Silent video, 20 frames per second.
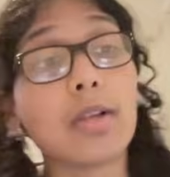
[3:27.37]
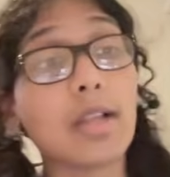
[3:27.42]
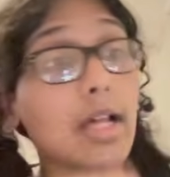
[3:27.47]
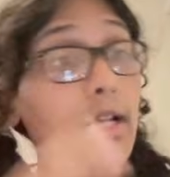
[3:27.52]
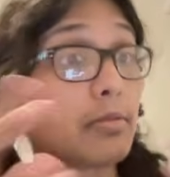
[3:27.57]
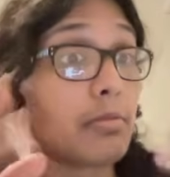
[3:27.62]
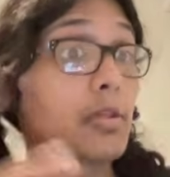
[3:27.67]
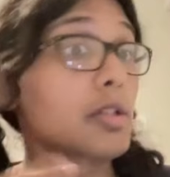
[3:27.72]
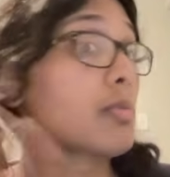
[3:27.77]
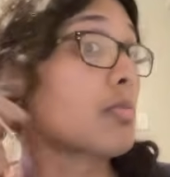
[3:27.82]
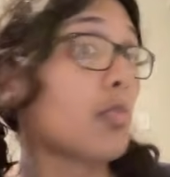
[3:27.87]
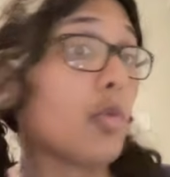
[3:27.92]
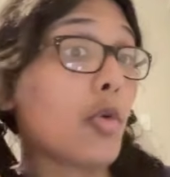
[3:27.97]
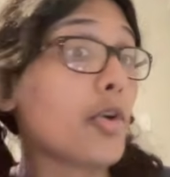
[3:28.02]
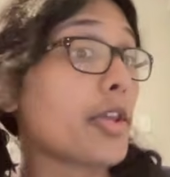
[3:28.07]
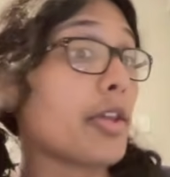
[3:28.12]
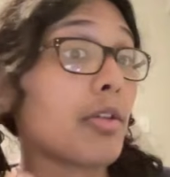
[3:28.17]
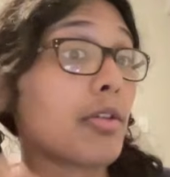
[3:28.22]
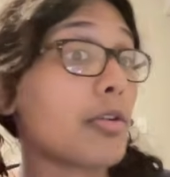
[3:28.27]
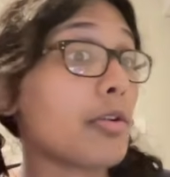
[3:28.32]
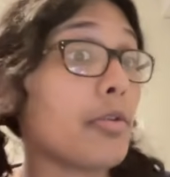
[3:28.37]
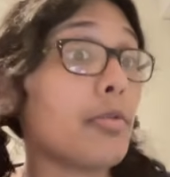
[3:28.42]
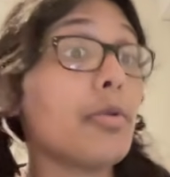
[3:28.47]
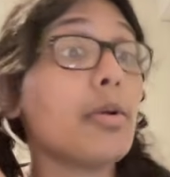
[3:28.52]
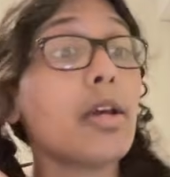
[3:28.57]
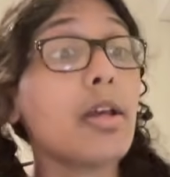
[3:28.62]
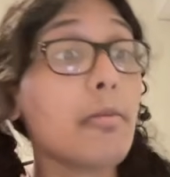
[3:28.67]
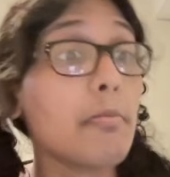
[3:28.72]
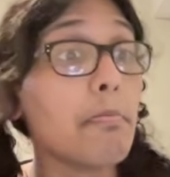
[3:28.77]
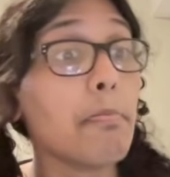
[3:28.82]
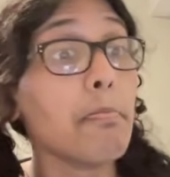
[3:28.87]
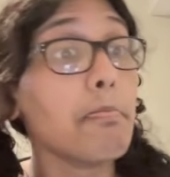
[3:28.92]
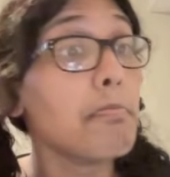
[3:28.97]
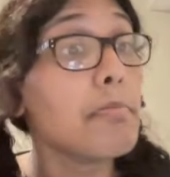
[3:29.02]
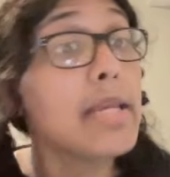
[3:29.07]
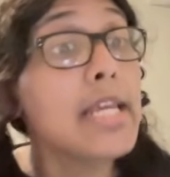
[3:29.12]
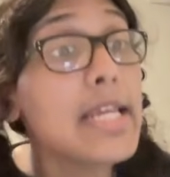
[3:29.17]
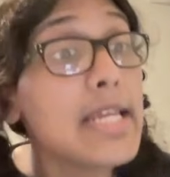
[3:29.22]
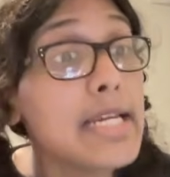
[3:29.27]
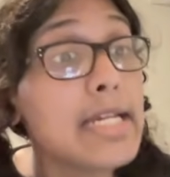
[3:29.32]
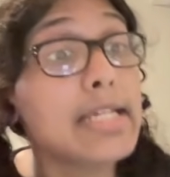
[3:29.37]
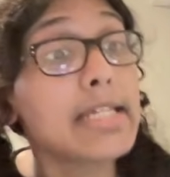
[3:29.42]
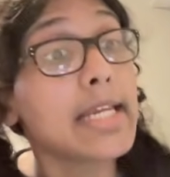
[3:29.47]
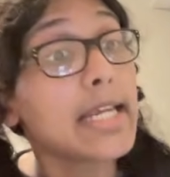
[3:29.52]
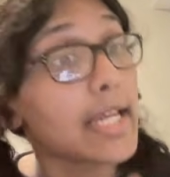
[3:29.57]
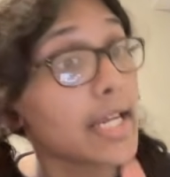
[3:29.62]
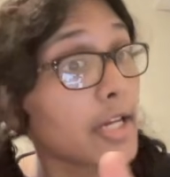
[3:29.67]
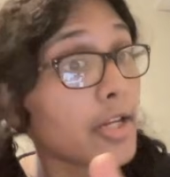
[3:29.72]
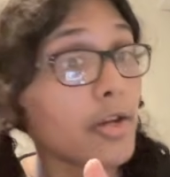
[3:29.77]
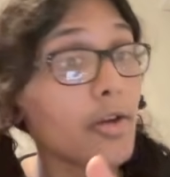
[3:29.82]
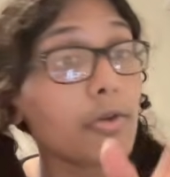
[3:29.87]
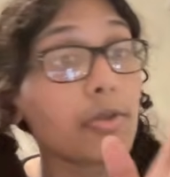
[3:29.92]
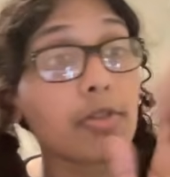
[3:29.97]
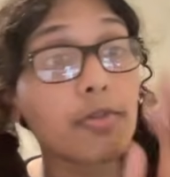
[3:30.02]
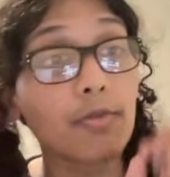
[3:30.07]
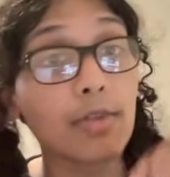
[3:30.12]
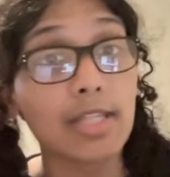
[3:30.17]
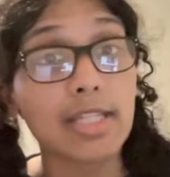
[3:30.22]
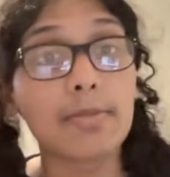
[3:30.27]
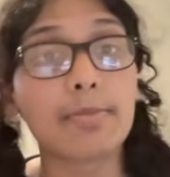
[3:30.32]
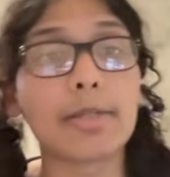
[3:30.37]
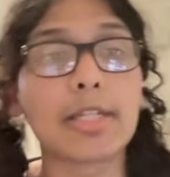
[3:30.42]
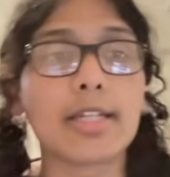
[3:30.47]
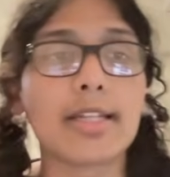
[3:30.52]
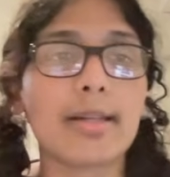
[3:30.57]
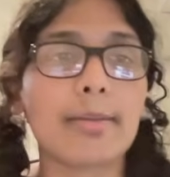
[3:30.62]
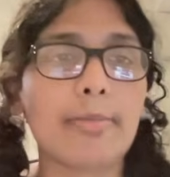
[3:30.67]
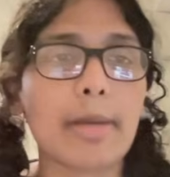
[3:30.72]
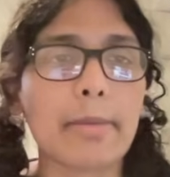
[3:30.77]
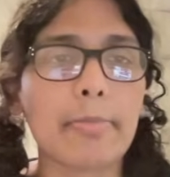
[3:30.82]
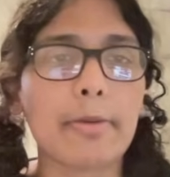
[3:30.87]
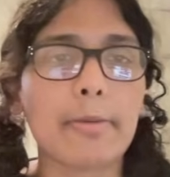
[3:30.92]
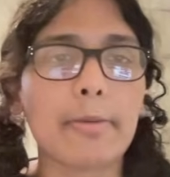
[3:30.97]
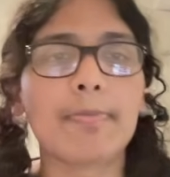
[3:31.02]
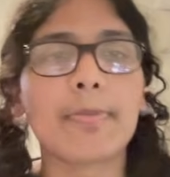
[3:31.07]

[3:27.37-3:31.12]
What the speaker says: I'll just walk you through me taking notes for this particular paper.